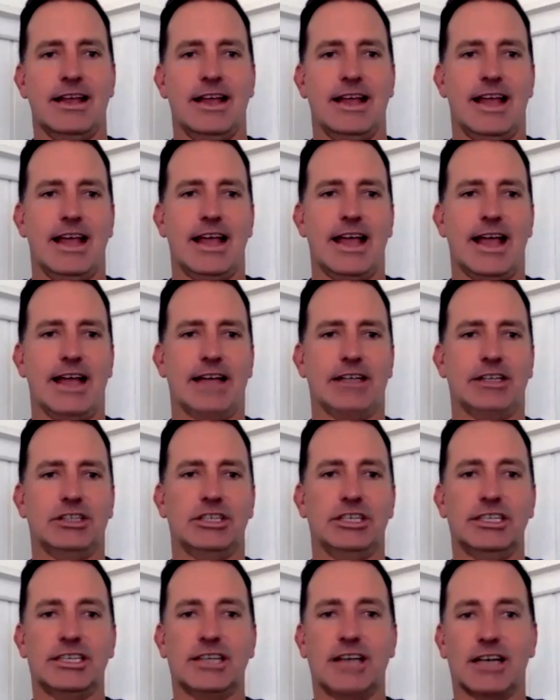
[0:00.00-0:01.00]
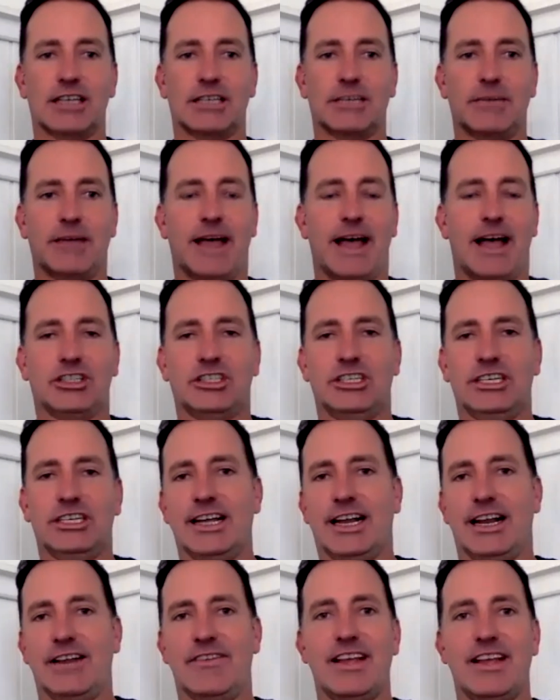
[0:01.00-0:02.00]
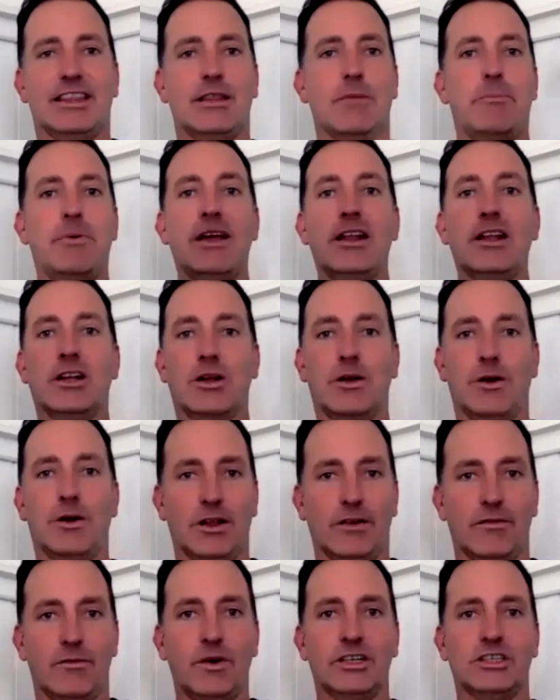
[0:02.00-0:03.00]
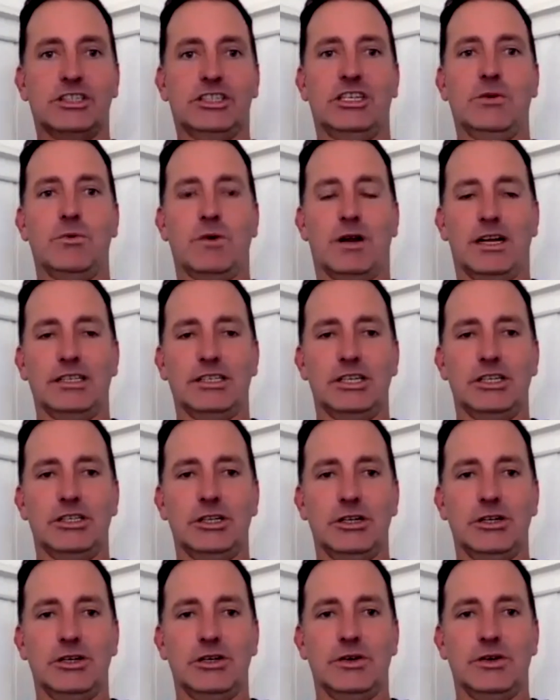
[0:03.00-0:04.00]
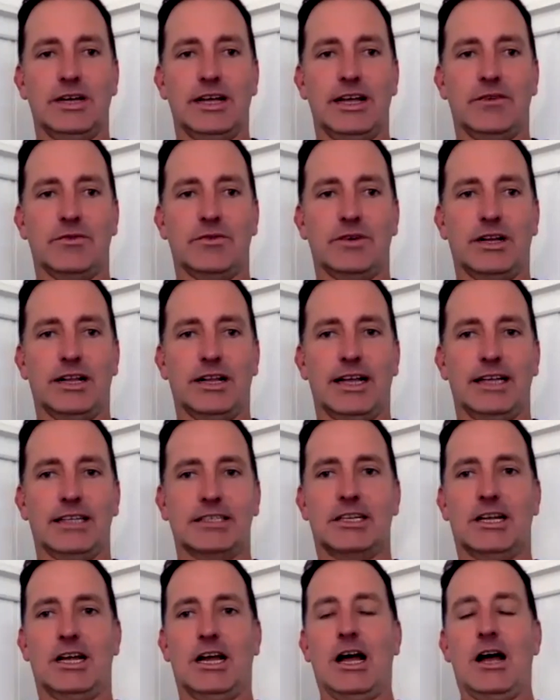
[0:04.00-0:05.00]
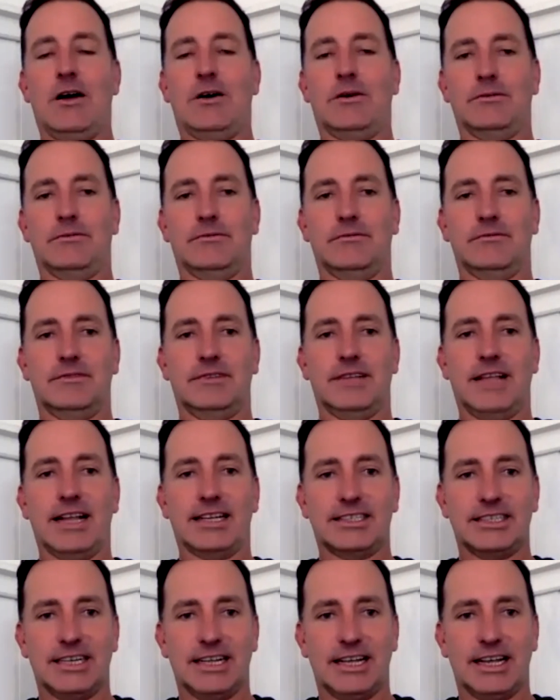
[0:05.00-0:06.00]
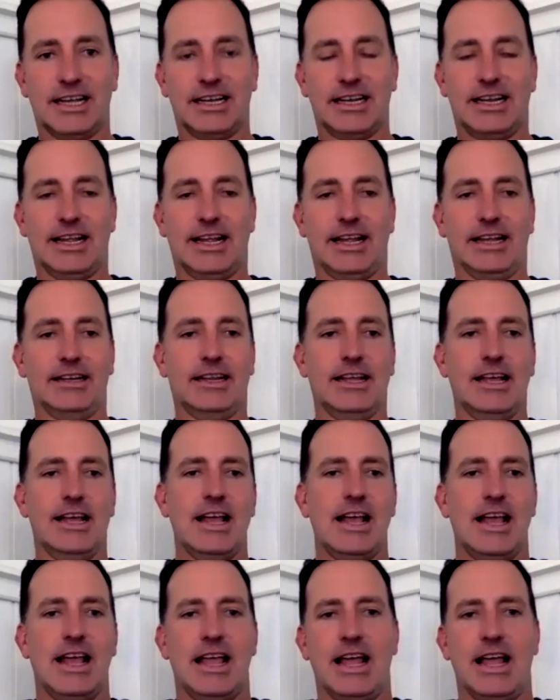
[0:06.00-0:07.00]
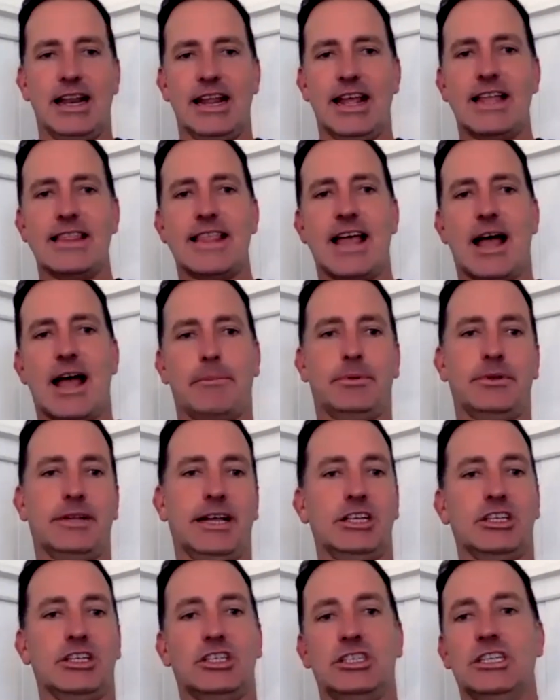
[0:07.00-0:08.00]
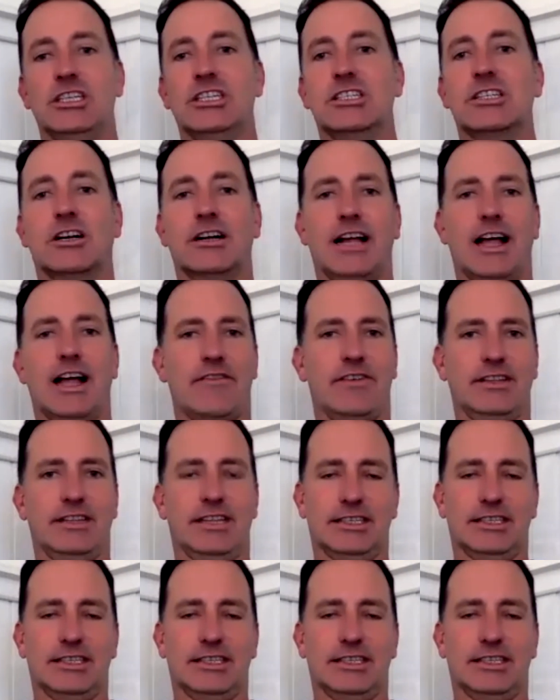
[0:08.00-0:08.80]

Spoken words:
And she talks about how she kind of hit the pinnacle of what she wanted to do and realized, oh, that's it. And in that place, she started having this